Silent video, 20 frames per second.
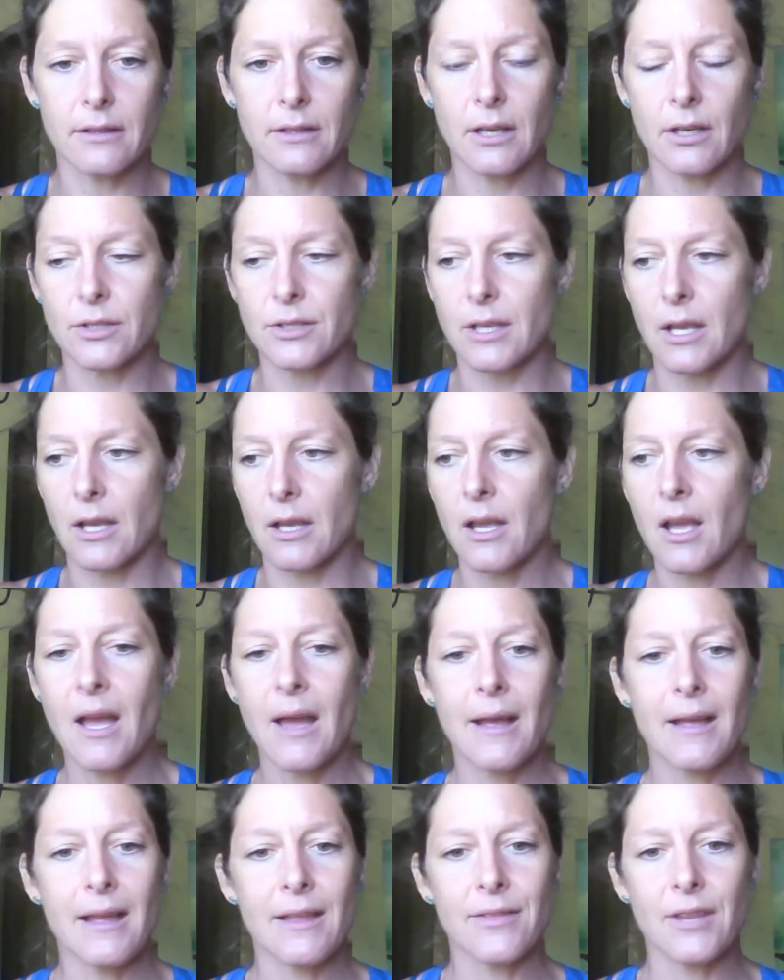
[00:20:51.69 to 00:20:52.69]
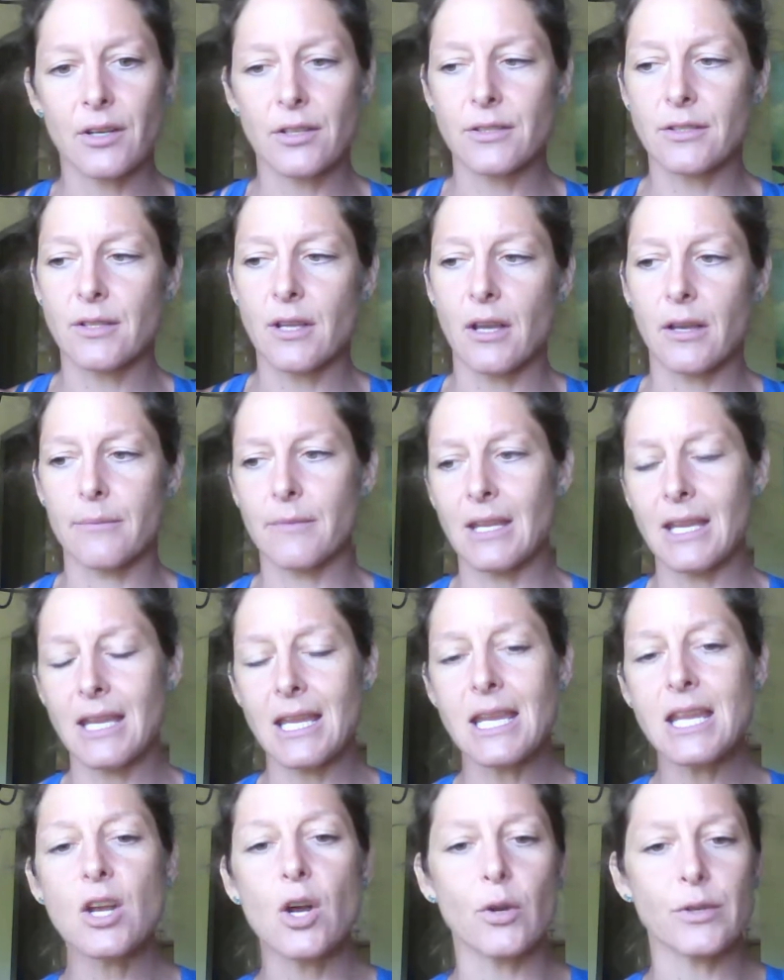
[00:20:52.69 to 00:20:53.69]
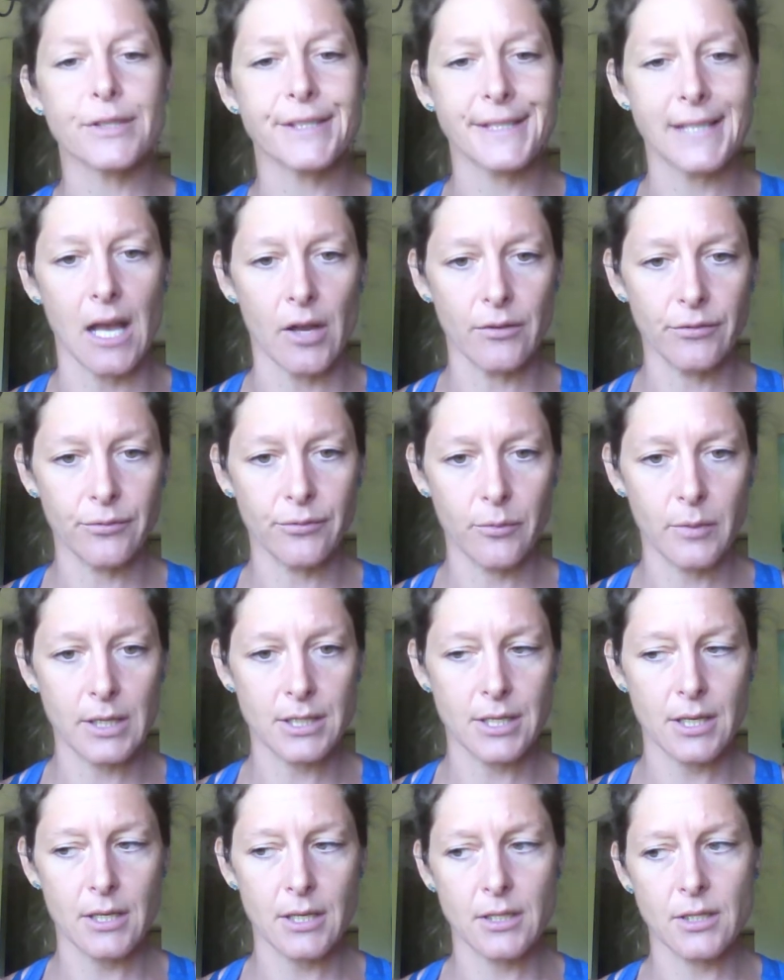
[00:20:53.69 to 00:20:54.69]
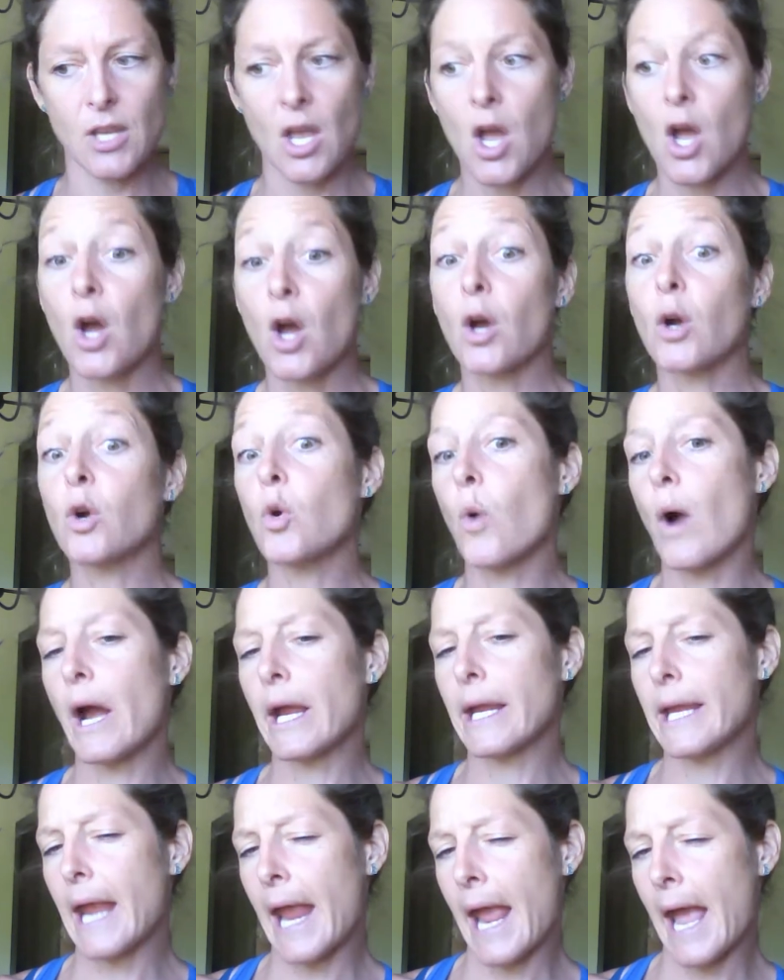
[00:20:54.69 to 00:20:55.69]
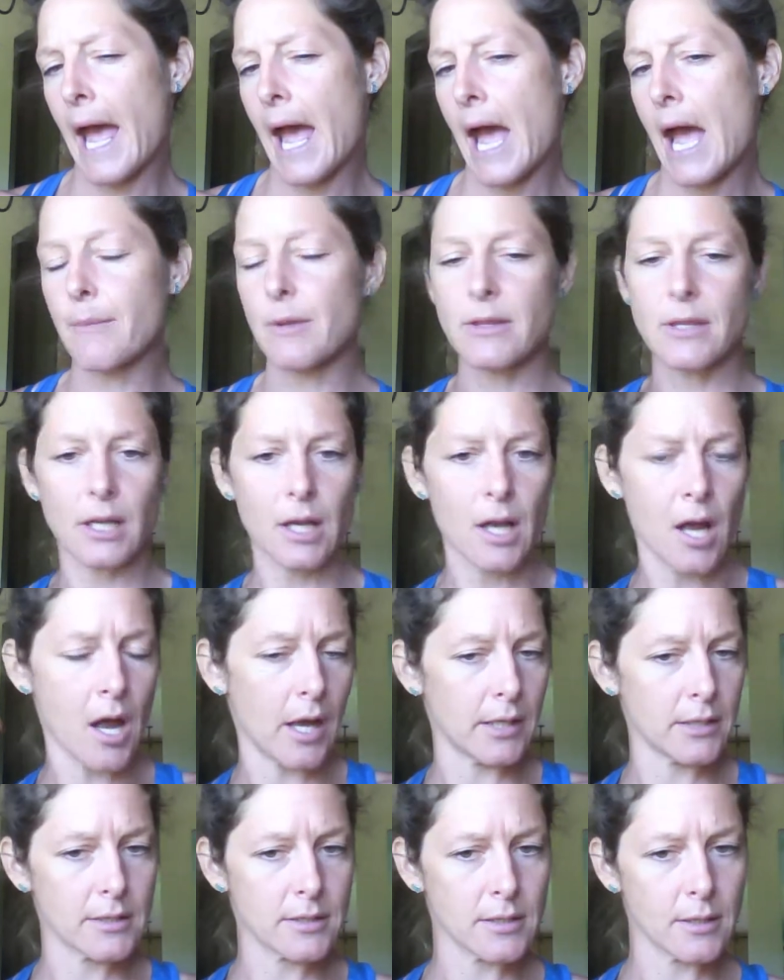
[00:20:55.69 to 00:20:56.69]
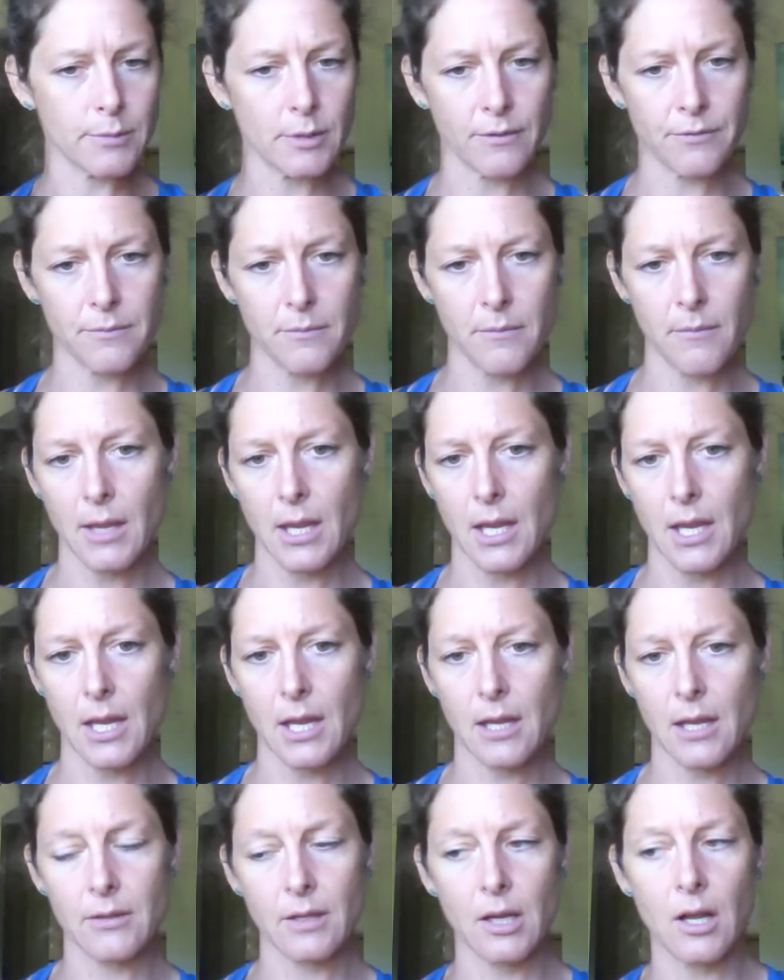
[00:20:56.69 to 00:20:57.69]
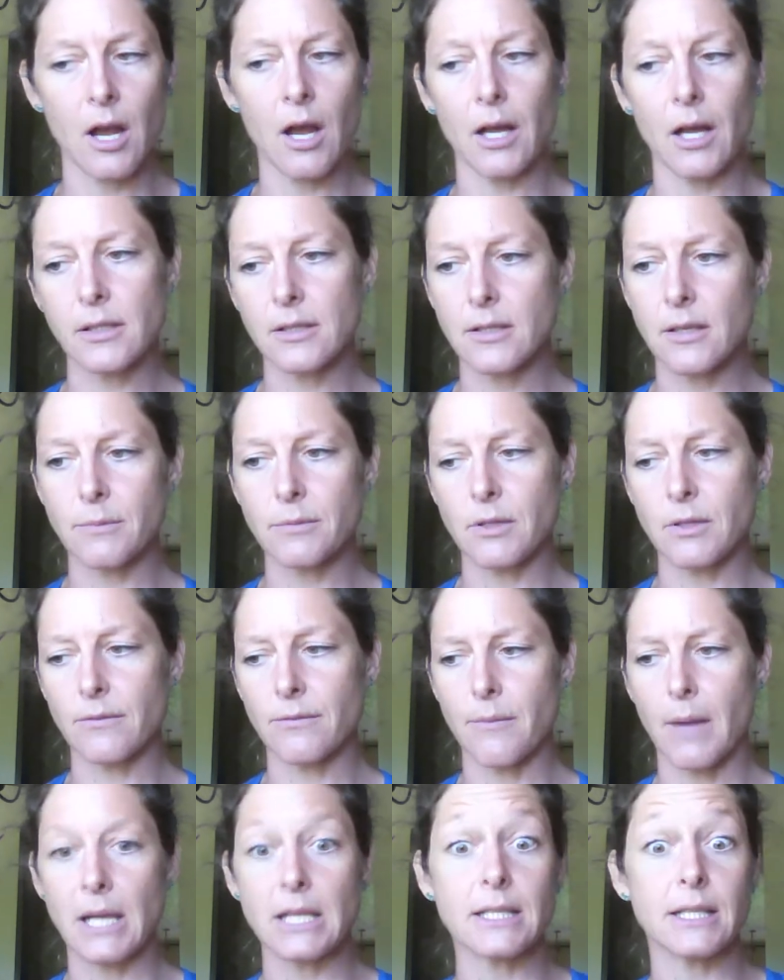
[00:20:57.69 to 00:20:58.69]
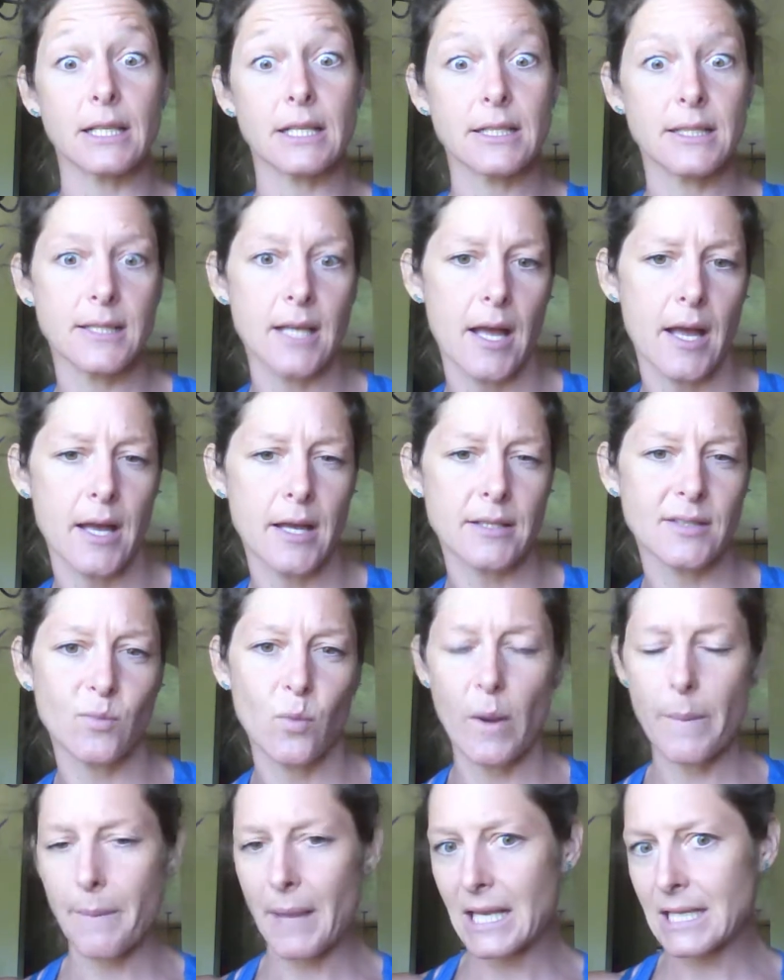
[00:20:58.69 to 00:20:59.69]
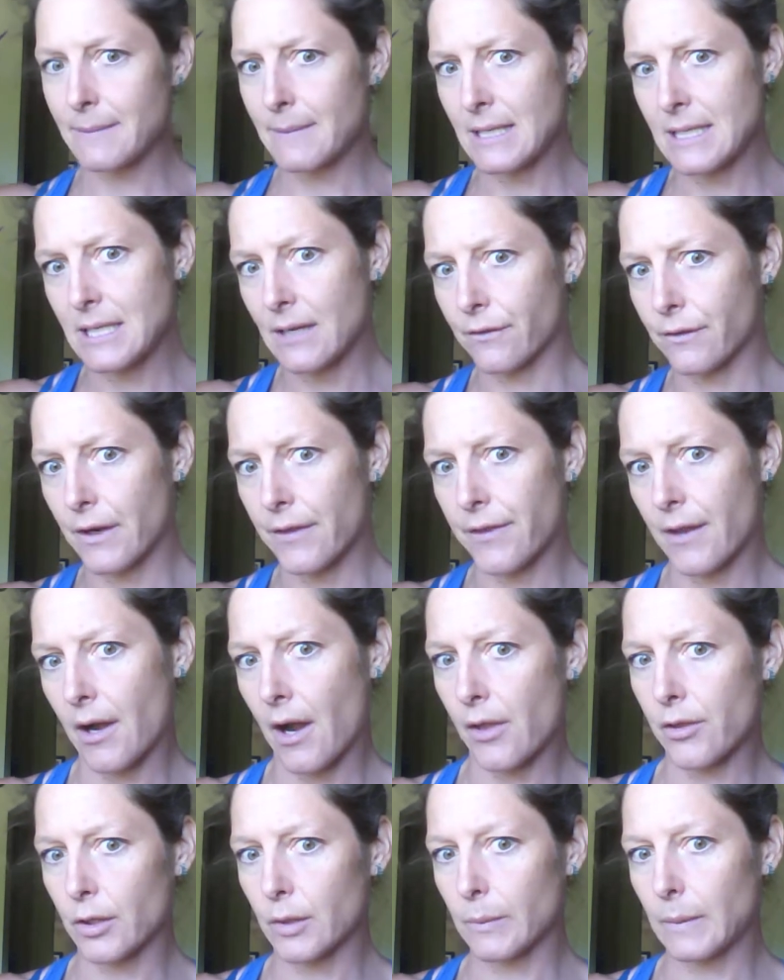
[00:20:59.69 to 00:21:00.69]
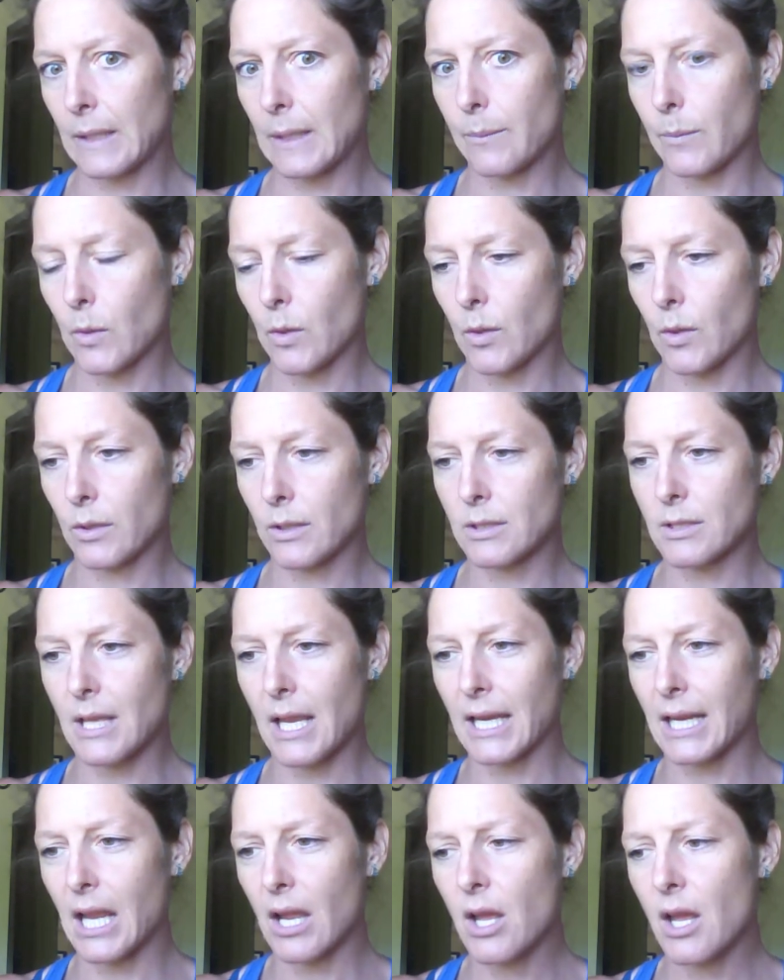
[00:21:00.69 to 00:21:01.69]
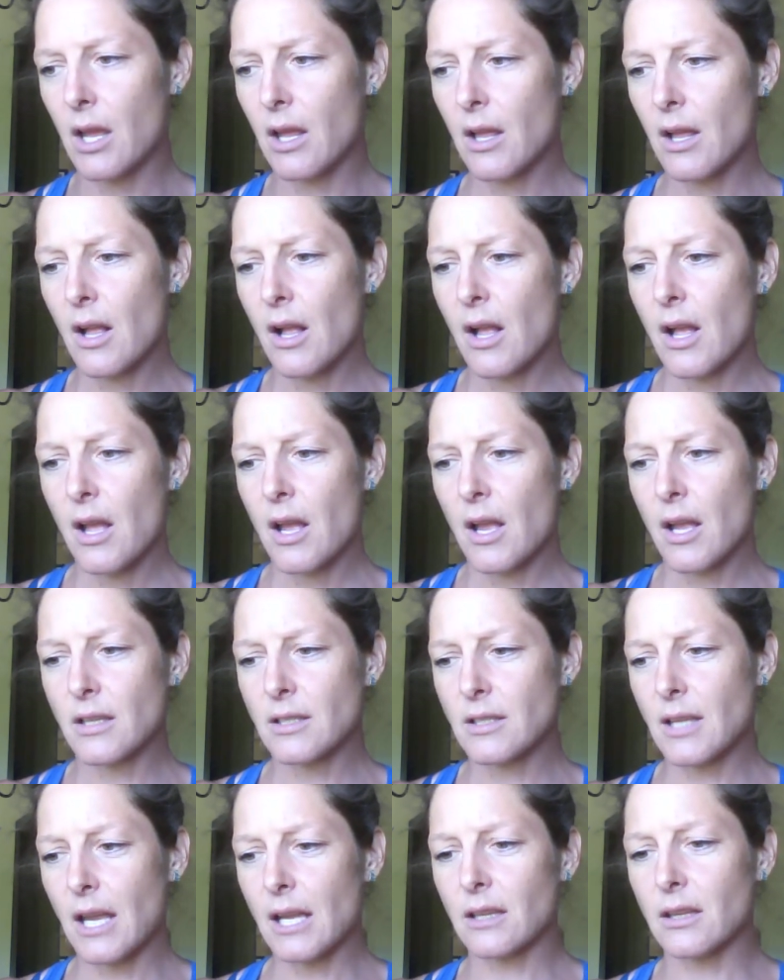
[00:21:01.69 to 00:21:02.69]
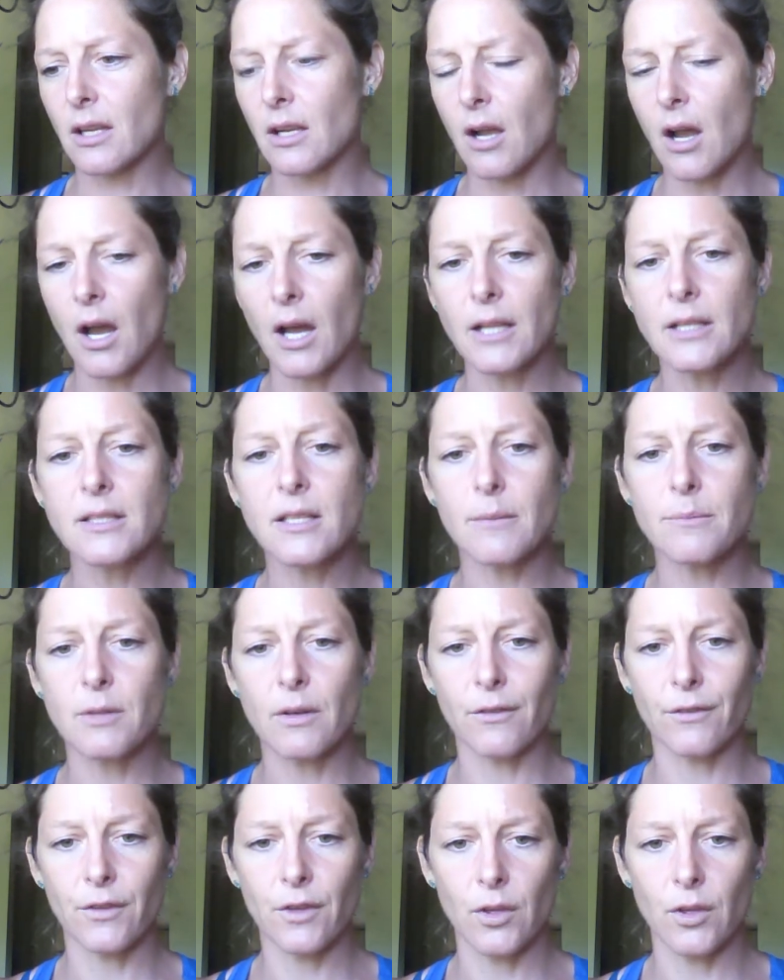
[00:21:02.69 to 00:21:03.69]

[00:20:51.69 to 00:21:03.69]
There's the ego self, which is who I am and the concept of me, the concept of my success, what makes me different than other people. It's like the concept of